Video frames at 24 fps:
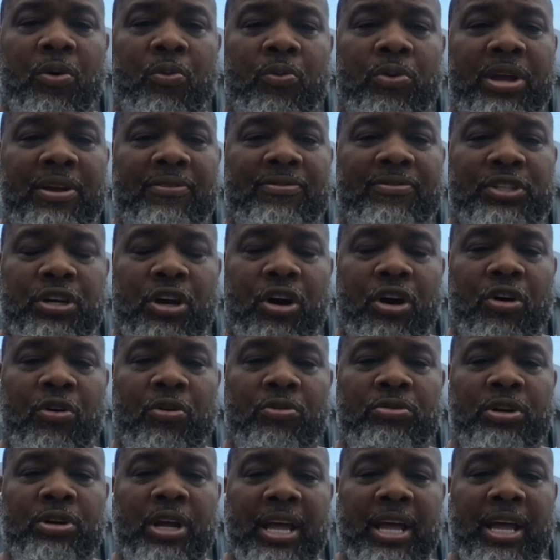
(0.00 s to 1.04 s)
We've
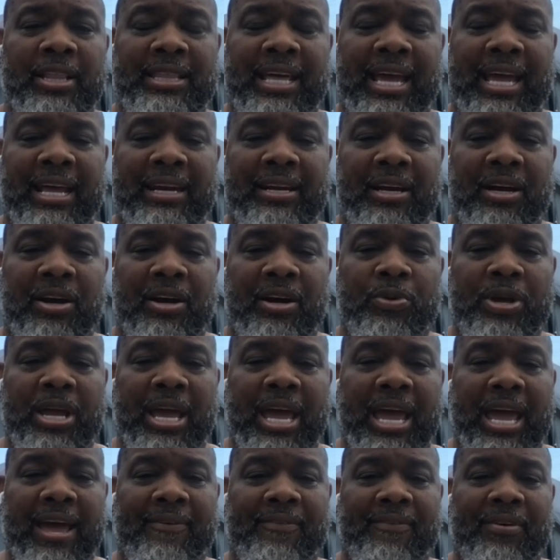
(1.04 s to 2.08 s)
shown that we
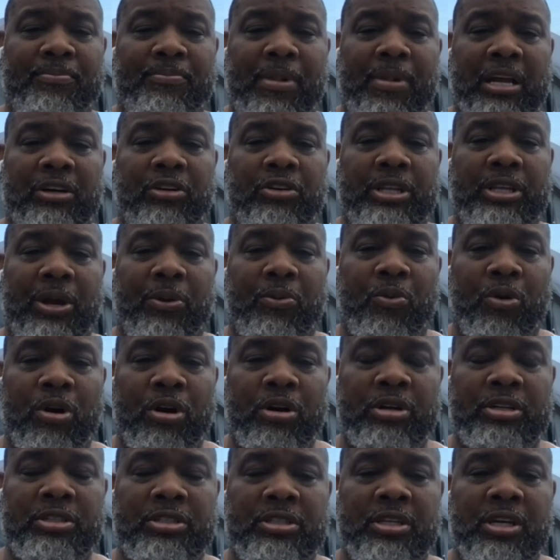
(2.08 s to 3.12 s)
have a model that
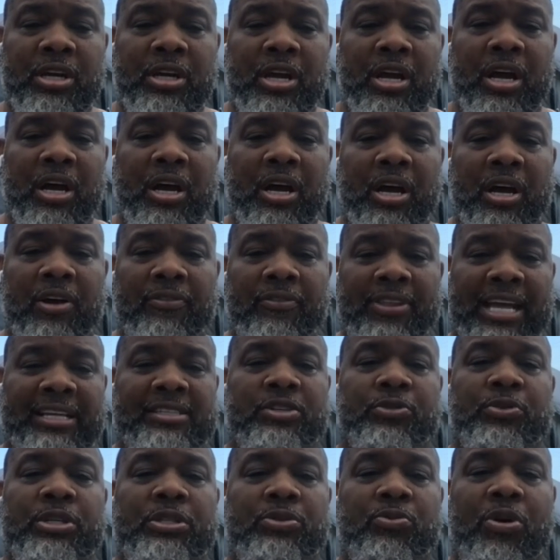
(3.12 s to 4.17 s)
works.
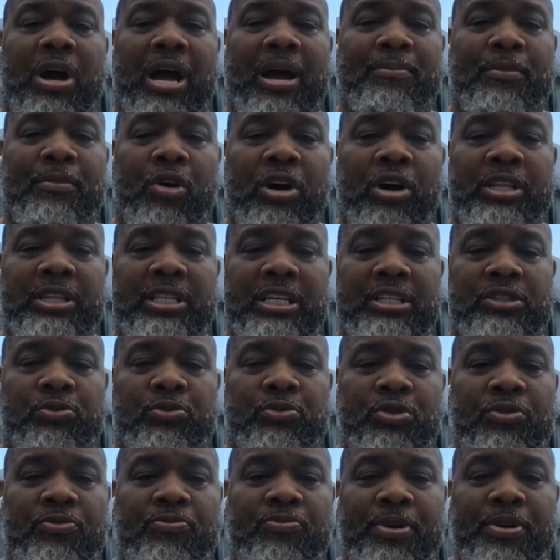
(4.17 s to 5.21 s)
That's the reason why I'm on this
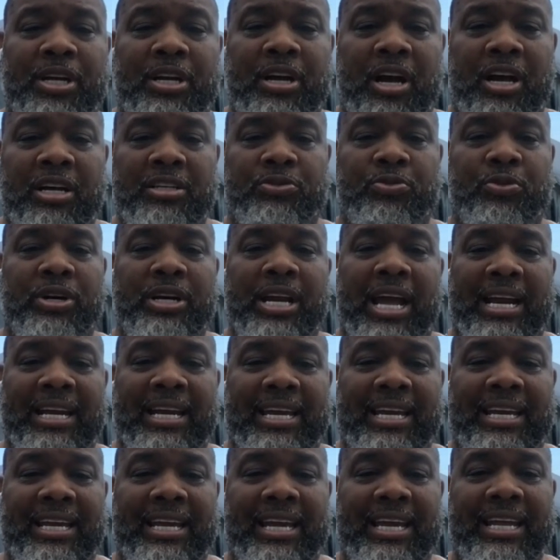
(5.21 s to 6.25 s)
route, because we're
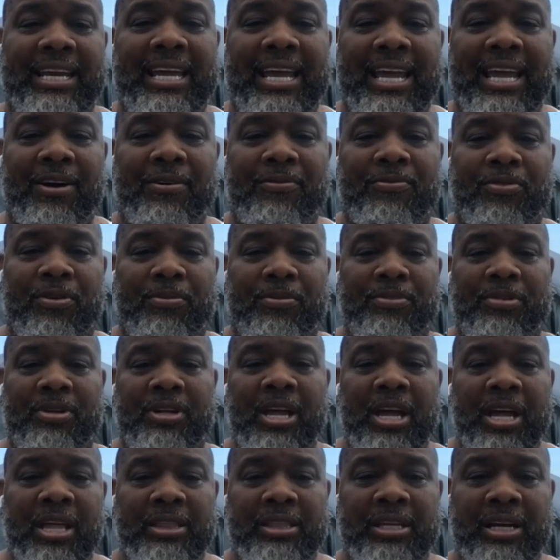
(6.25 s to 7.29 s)
not getting any help from
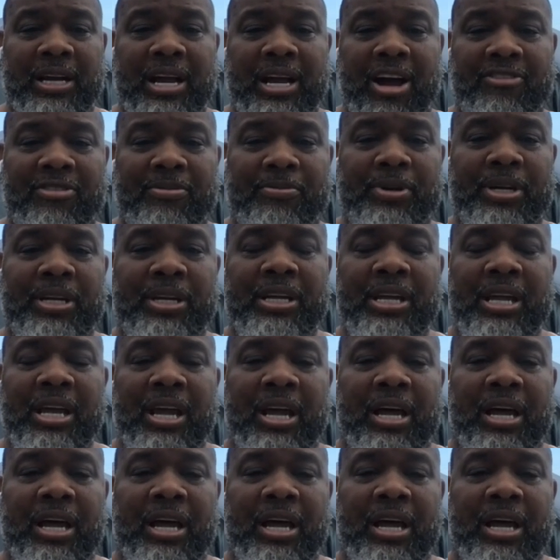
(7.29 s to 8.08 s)
the government.